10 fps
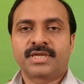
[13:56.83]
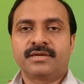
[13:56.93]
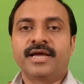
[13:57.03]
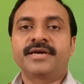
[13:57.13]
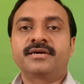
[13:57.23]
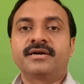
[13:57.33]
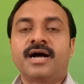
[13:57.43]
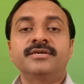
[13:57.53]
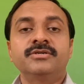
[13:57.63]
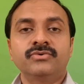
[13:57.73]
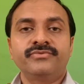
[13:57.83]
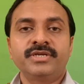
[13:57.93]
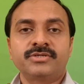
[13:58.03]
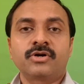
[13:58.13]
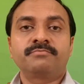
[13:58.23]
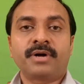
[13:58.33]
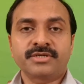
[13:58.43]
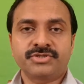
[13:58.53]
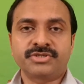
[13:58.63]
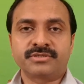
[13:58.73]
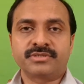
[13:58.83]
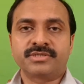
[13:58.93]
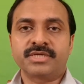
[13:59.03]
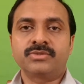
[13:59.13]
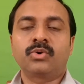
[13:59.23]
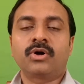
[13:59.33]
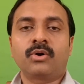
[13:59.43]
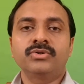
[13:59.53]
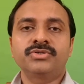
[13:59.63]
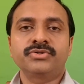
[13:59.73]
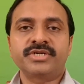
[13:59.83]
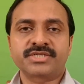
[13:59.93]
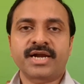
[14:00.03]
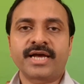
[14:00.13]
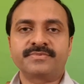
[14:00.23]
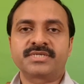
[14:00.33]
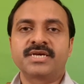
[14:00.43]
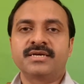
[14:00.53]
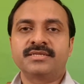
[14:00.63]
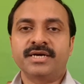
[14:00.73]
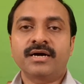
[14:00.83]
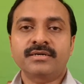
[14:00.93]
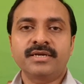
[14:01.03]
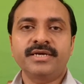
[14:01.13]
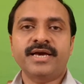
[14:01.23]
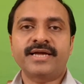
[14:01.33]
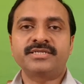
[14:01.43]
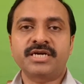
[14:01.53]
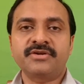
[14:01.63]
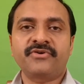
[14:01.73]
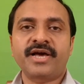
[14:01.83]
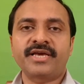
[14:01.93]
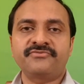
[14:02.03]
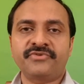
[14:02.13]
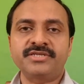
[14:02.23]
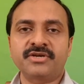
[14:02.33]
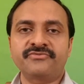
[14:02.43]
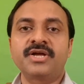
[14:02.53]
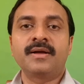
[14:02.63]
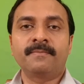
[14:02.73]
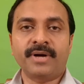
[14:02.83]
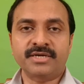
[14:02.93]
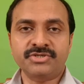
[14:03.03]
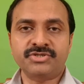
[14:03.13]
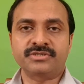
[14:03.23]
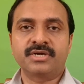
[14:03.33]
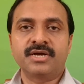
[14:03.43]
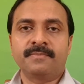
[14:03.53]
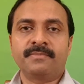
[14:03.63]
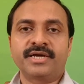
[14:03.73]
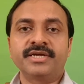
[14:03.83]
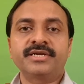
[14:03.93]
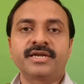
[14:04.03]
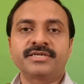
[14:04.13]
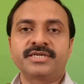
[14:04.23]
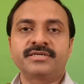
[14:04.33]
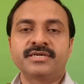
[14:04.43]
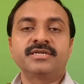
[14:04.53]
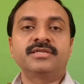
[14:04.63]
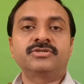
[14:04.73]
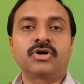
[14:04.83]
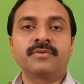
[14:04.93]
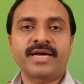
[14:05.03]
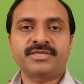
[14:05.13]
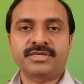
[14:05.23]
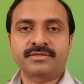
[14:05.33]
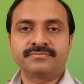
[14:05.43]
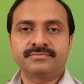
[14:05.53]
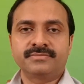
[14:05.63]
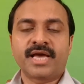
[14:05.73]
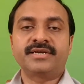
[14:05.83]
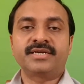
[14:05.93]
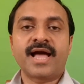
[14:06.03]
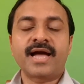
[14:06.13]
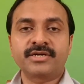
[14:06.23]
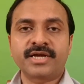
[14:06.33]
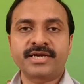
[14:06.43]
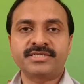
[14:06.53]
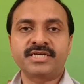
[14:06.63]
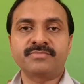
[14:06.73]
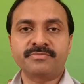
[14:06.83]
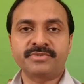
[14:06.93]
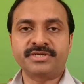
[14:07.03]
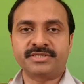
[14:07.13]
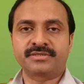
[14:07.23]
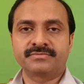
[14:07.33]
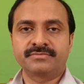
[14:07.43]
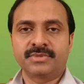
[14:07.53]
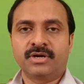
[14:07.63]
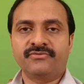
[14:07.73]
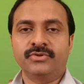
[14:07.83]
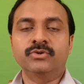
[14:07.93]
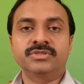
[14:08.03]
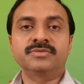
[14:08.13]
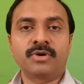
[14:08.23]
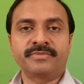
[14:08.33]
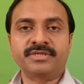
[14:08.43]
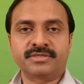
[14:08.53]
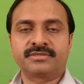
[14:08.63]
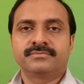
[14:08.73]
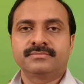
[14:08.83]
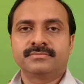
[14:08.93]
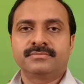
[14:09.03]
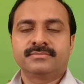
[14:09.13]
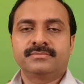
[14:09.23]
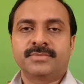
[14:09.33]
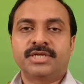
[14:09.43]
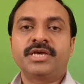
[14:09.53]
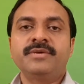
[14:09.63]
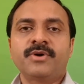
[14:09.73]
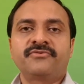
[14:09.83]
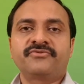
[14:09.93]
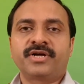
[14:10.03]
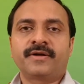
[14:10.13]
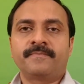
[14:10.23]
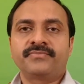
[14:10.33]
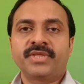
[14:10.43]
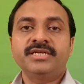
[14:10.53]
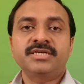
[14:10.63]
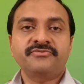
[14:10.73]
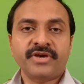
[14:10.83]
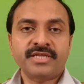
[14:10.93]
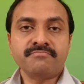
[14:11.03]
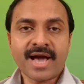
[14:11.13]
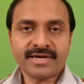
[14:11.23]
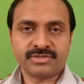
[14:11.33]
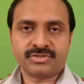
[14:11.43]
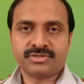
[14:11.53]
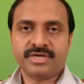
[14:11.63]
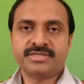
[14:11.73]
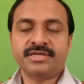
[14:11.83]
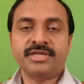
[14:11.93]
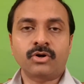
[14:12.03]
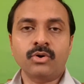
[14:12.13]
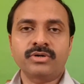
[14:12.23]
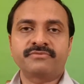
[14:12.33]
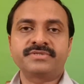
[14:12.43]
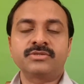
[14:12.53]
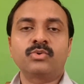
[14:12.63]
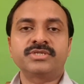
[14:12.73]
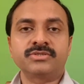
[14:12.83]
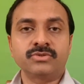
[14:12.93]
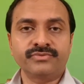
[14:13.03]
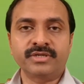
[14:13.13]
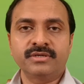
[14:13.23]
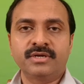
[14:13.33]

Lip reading: Like other novelists on Partition, Sidhwa also describes the ugly and terrifying face of Partition by recollecting the traumatic and agonizing memories of those moments. The theme of interfaith marriage is at the core of Sidhwa's novel